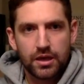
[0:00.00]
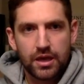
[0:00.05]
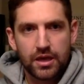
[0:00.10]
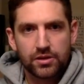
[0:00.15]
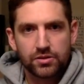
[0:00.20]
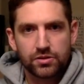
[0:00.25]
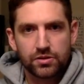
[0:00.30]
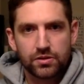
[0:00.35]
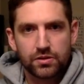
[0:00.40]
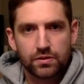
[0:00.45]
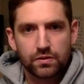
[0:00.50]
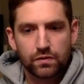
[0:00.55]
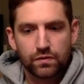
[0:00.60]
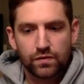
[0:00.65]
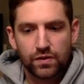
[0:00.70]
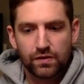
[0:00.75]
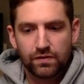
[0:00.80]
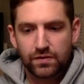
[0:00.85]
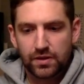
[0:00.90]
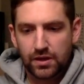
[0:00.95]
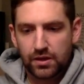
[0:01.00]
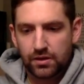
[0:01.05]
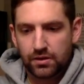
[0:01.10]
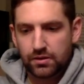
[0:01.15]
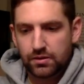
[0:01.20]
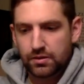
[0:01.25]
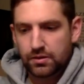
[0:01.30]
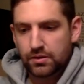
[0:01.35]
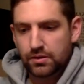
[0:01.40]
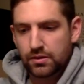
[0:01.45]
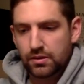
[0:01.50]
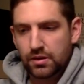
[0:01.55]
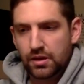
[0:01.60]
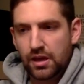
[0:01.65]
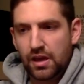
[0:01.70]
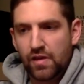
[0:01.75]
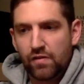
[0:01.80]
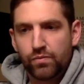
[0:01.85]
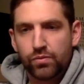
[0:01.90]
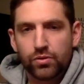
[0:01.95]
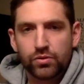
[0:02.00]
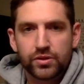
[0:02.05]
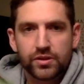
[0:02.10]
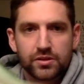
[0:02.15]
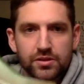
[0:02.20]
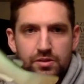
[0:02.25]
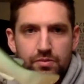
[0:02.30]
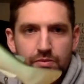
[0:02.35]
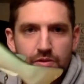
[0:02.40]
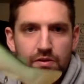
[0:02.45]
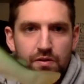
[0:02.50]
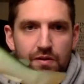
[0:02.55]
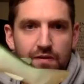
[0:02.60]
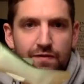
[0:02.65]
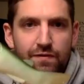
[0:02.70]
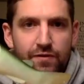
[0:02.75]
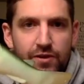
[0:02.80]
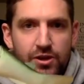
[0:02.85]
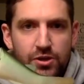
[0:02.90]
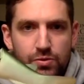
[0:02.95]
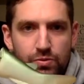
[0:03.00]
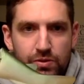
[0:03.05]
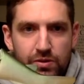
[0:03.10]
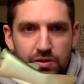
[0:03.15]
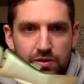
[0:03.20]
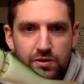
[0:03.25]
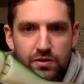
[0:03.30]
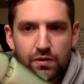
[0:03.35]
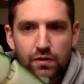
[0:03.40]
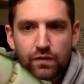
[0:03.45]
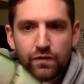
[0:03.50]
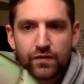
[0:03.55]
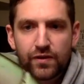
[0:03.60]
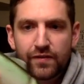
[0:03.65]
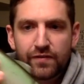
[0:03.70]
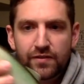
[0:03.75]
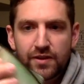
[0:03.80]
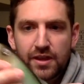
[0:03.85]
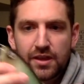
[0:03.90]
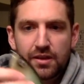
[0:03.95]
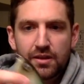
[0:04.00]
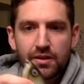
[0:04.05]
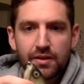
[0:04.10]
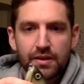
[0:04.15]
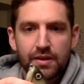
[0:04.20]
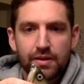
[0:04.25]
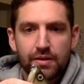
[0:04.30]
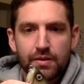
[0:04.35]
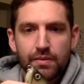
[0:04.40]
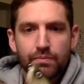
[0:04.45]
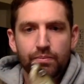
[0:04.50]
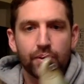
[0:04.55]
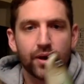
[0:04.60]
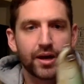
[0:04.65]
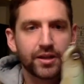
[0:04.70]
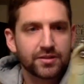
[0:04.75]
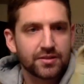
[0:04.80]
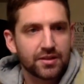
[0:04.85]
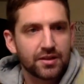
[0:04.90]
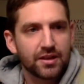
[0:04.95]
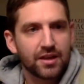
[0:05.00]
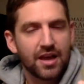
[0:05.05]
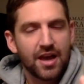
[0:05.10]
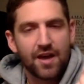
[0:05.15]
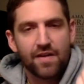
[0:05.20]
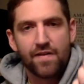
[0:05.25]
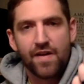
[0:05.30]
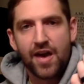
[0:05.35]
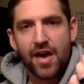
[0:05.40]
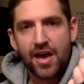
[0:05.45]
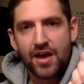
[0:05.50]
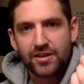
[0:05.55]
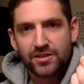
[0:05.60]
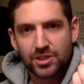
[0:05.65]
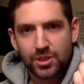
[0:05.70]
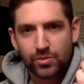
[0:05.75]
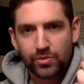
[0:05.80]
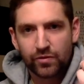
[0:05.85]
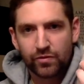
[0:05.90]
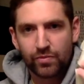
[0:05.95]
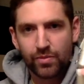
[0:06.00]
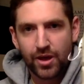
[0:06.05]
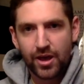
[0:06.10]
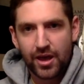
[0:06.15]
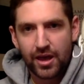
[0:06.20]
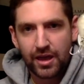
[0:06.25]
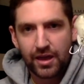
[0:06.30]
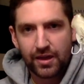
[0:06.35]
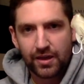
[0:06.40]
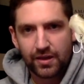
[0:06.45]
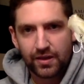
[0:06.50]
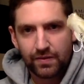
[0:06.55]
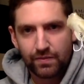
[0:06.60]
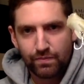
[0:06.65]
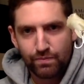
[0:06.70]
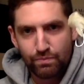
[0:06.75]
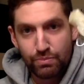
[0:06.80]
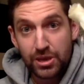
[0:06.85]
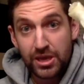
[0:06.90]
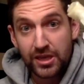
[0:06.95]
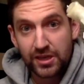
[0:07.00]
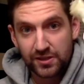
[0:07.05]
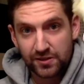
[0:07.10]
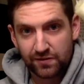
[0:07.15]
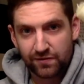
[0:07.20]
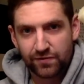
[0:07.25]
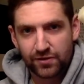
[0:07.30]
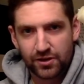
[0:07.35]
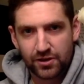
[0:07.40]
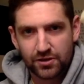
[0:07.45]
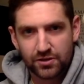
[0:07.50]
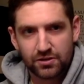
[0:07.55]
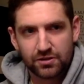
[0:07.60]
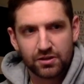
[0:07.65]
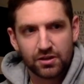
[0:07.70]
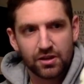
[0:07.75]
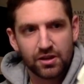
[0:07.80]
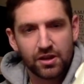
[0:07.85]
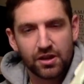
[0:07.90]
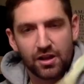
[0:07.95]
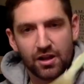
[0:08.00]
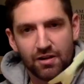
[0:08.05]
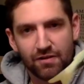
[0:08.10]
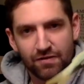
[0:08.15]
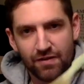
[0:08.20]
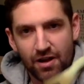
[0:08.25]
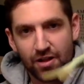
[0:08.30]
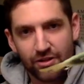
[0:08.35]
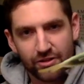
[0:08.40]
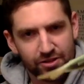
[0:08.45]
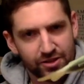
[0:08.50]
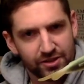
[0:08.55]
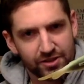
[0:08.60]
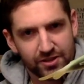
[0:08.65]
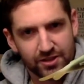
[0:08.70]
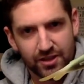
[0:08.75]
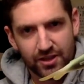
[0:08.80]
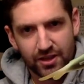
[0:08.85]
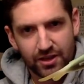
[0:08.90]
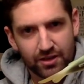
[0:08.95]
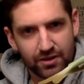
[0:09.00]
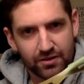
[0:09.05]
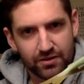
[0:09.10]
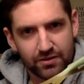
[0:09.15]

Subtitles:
as the 250. They have pulled in some good fish with the 250, but I've had some of my biggest fish follow this thing